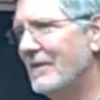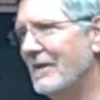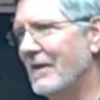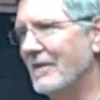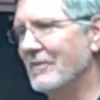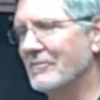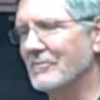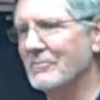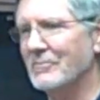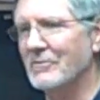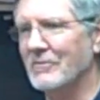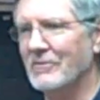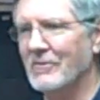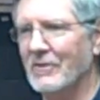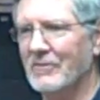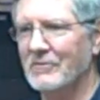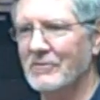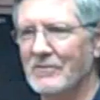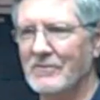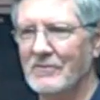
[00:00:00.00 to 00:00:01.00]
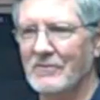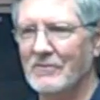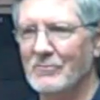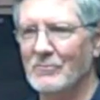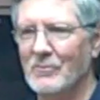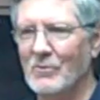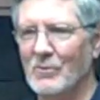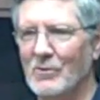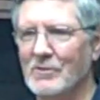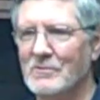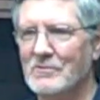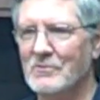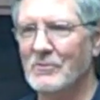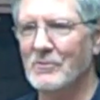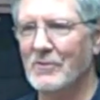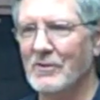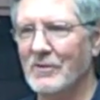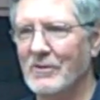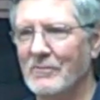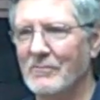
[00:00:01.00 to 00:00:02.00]
as a result of this
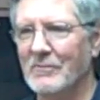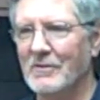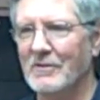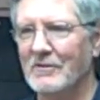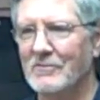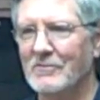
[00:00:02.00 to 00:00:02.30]
moratorium that's